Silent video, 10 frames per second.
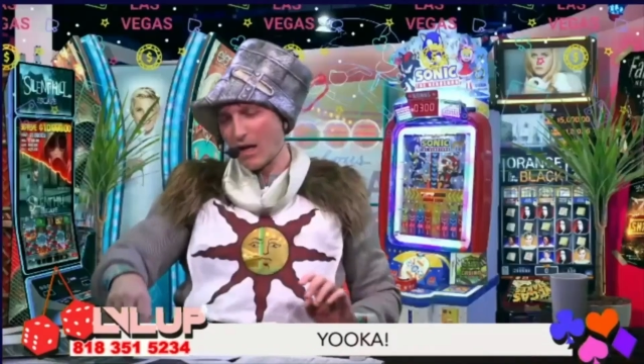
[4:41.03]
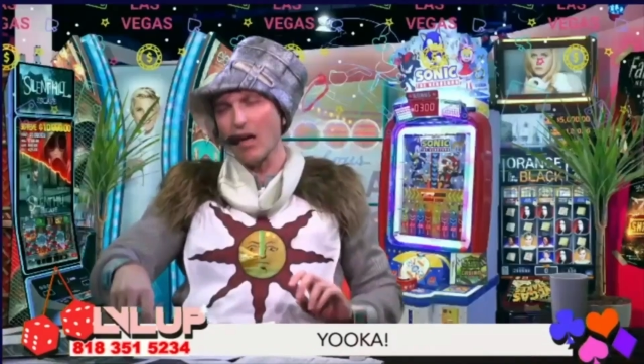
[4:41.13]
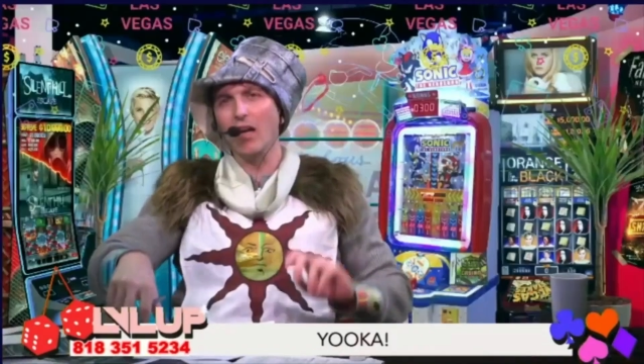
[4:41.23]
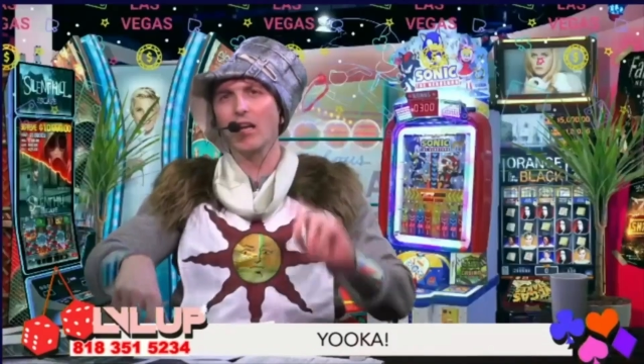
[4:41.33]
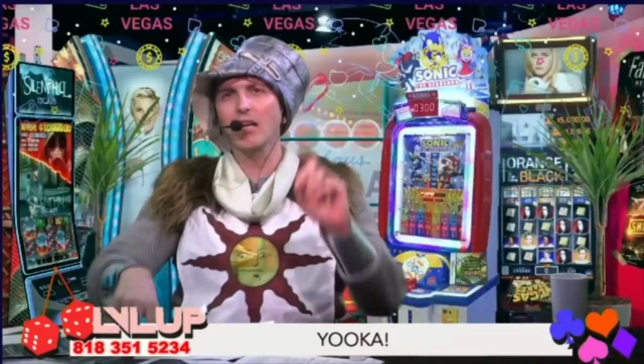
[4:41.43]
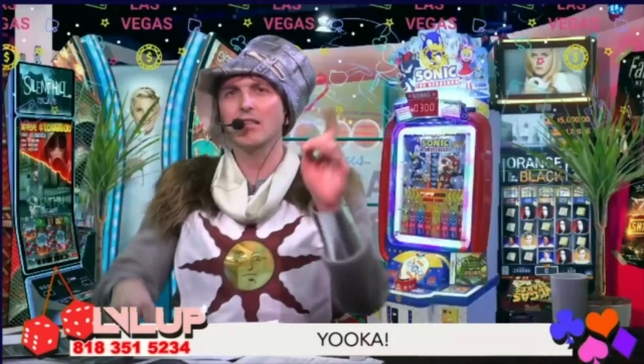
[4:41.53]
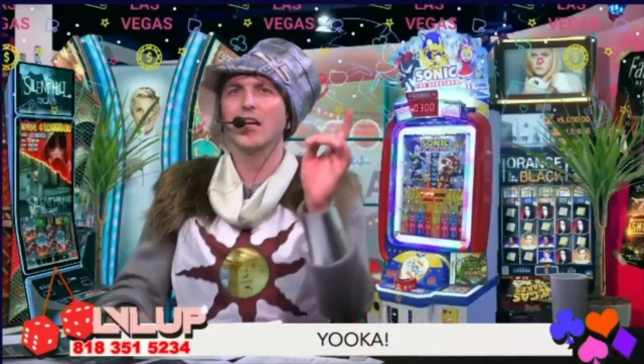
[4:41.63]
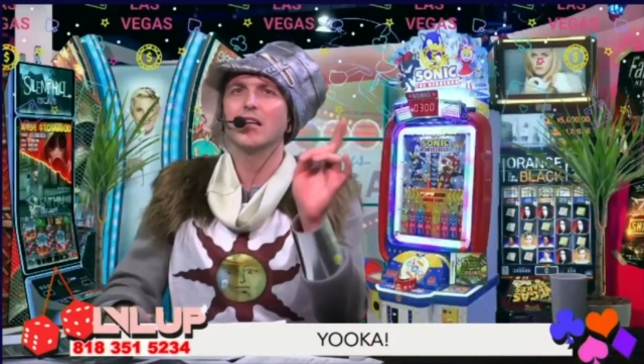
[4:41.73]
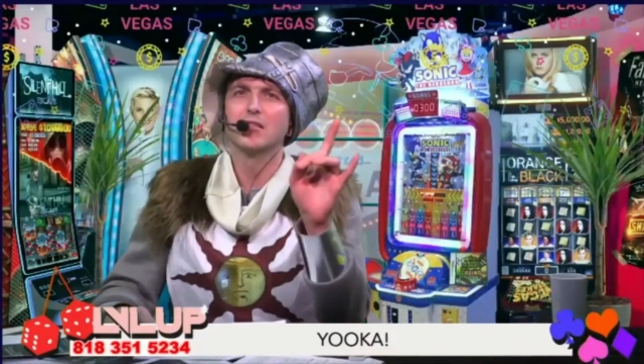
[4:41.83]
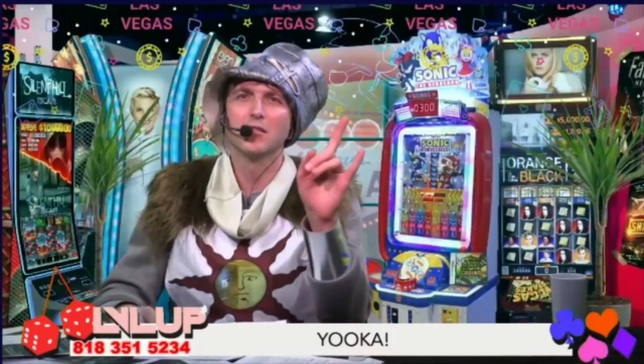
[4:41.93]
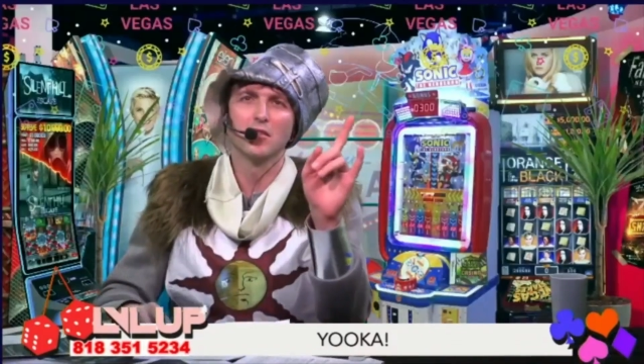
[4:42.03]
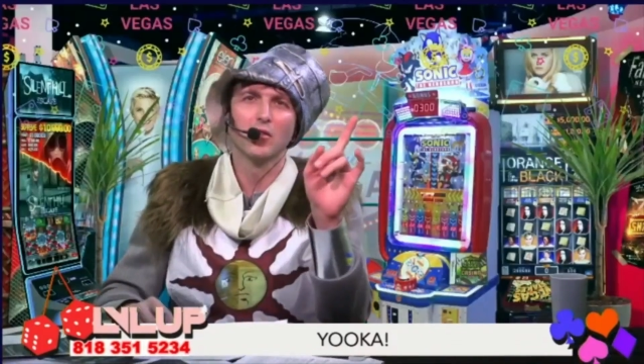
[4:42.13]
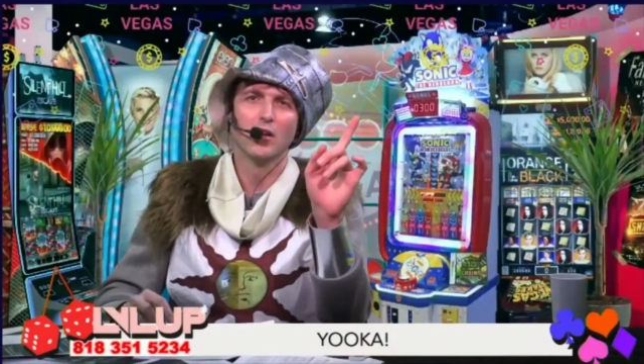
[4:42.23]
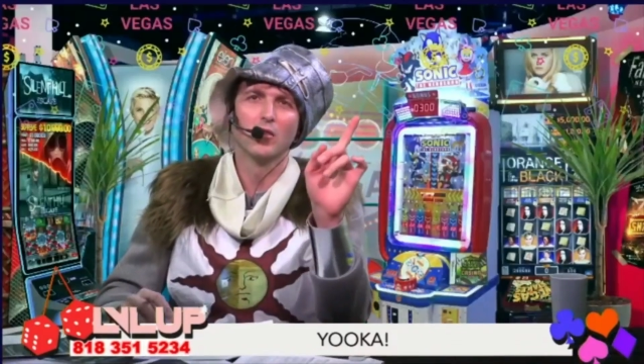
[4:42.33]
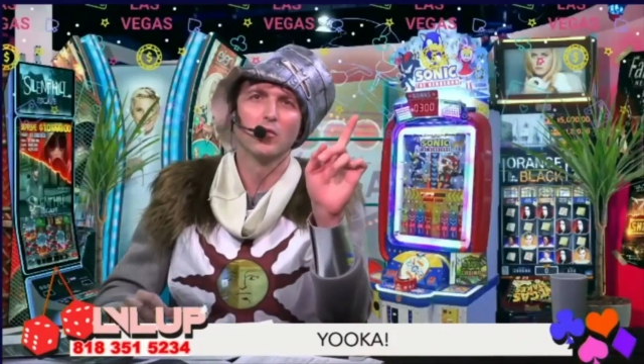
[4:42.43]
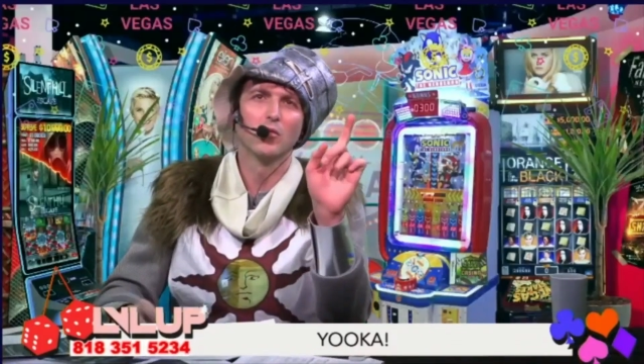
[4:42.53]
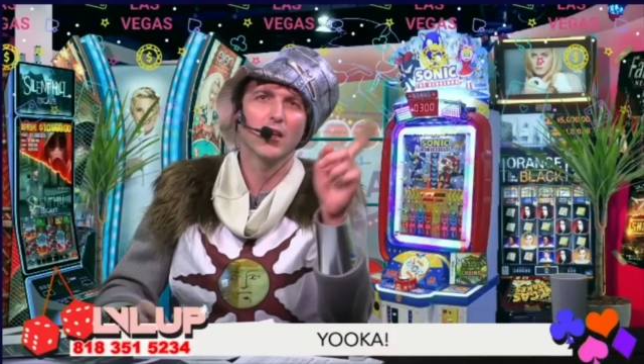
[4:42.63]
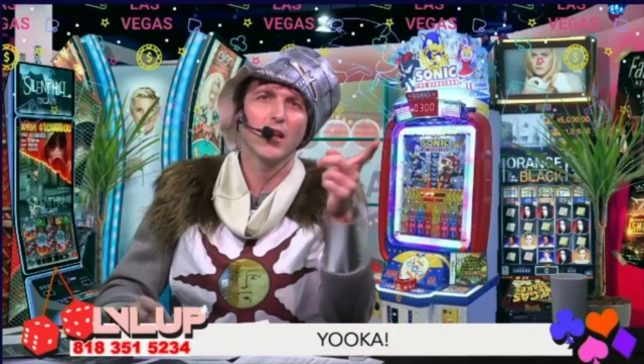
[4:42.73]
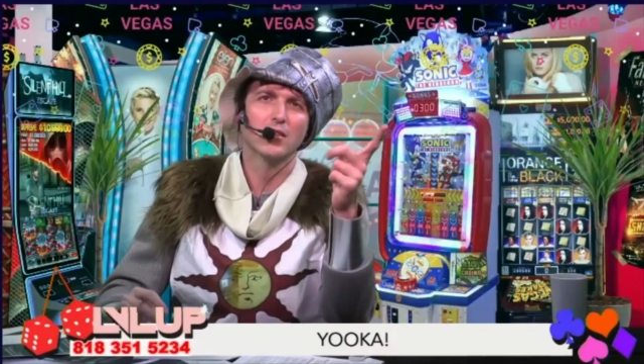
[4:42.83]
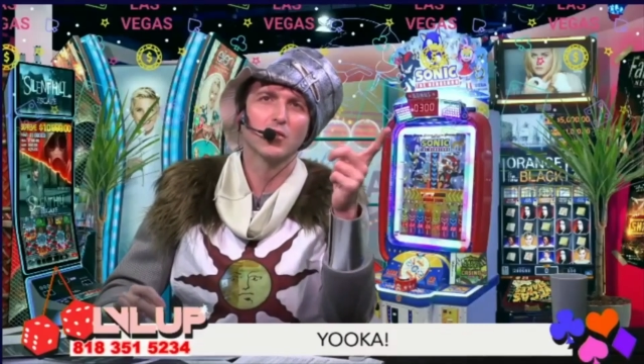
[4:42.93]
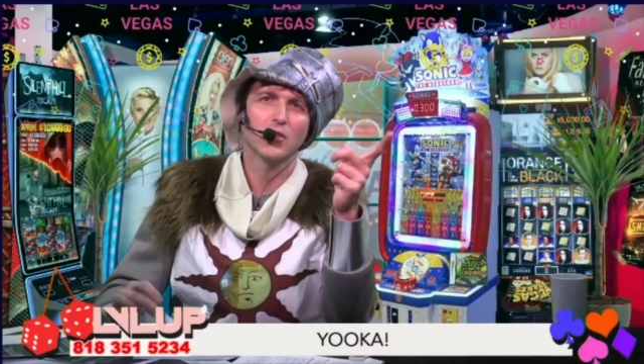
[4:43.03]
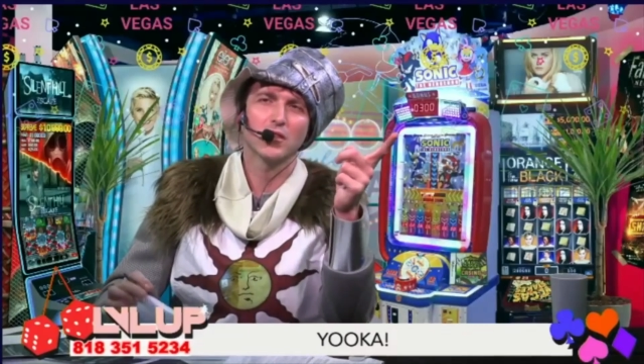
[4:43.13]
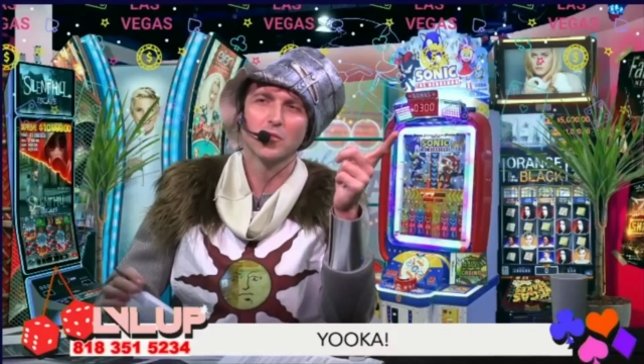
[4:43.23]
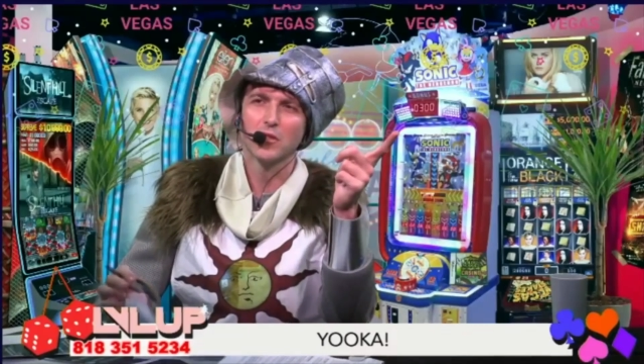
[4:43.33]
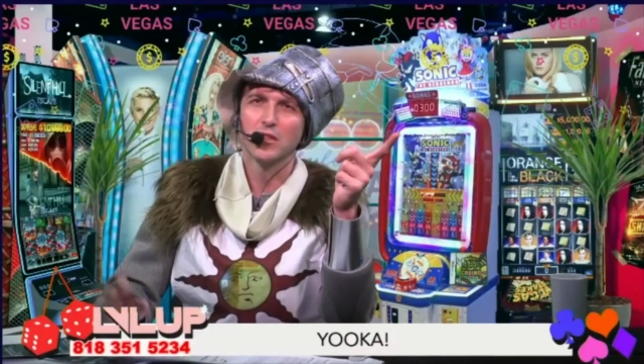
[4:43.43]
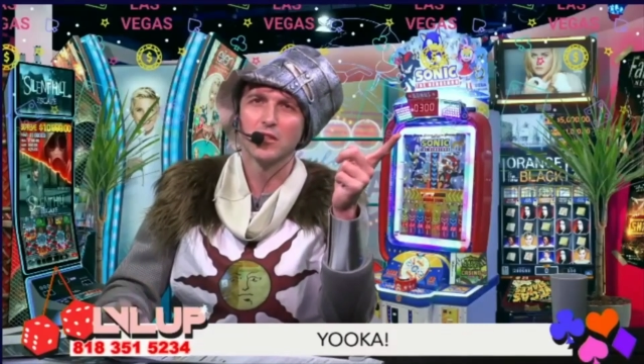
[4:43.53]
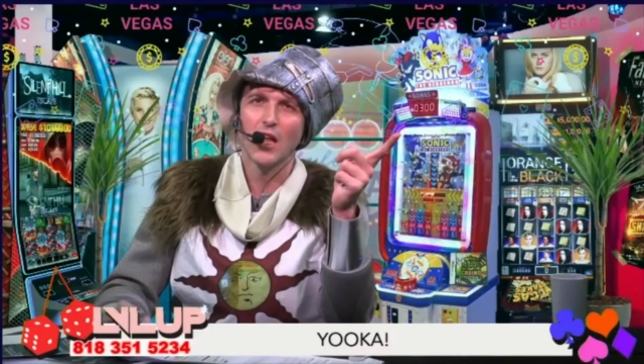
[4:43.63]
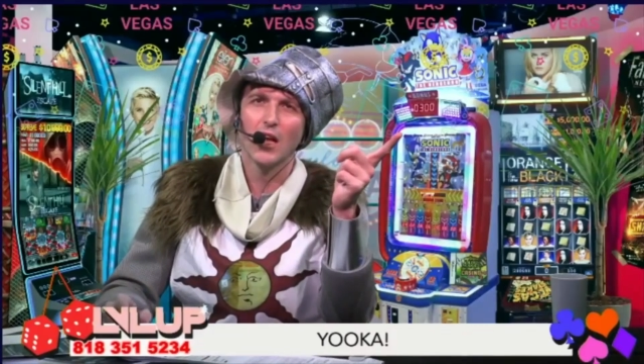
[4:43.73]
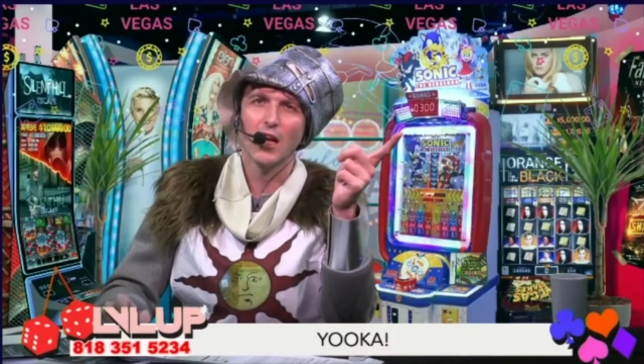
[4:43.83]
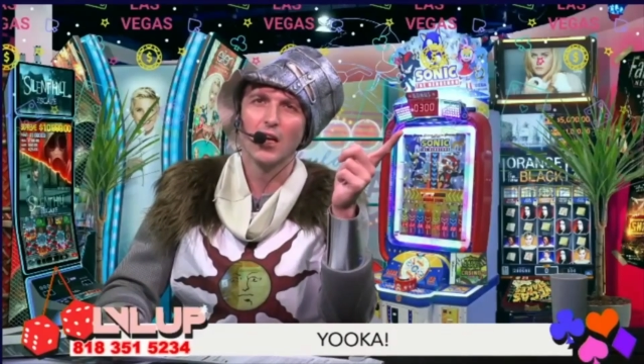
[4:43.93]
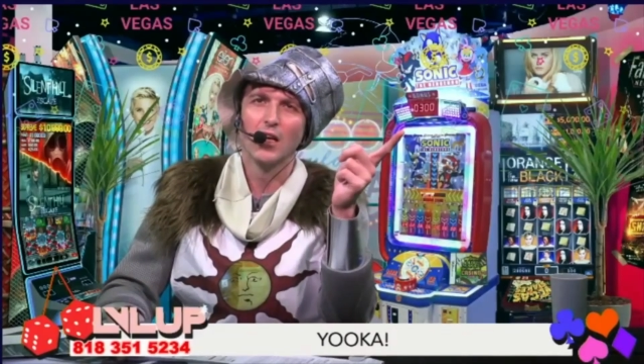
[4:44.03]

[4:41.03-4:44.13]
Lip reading: I'd like to ask you one last question, which is that